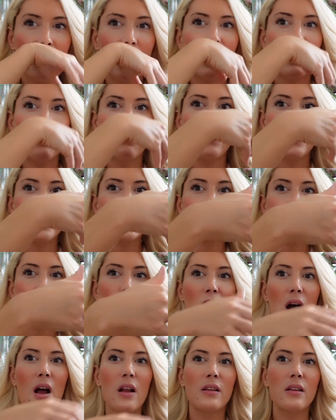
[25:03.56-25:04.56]
In this
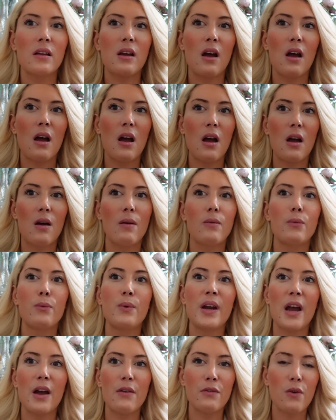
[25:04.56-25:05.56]
one,
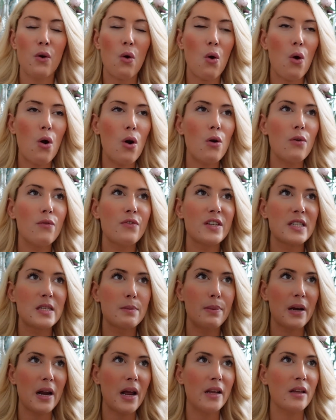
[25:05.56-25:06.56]
we have all this
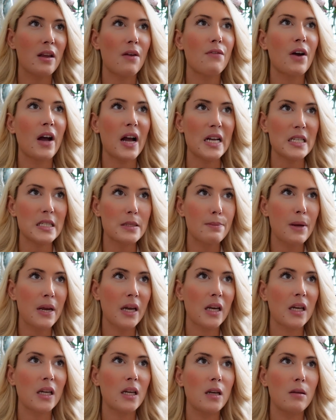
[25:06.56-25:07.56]
blend of
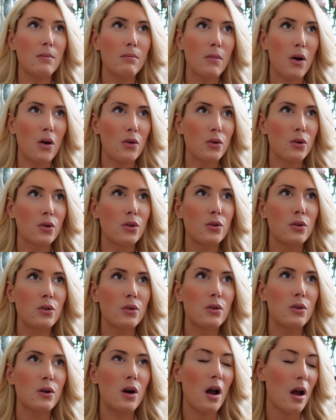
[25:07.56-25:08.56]
raspberry,
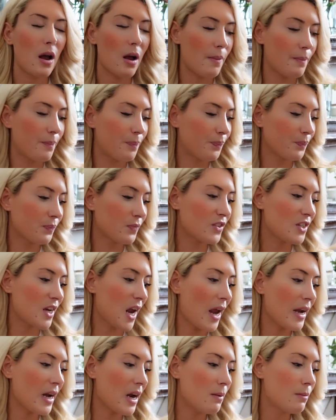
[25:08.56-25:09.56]
mango,
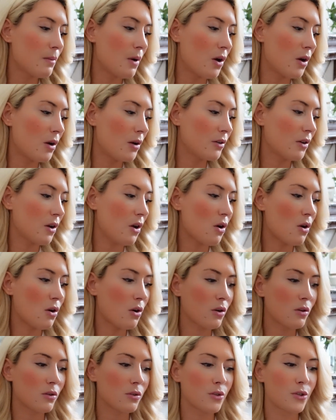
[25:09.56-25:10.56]
cinnamon,
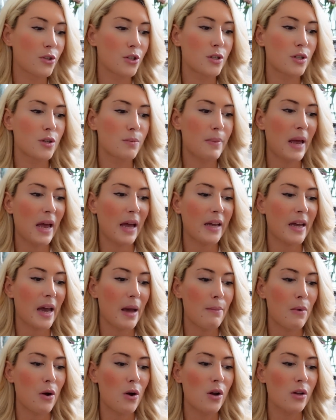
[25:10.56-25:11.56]
orange,
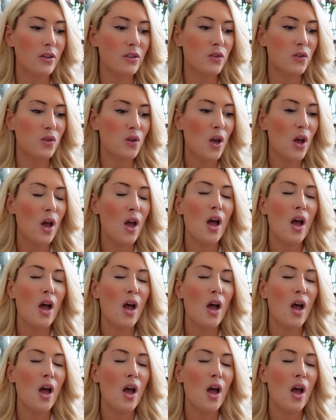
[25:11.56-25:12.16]
bergamot,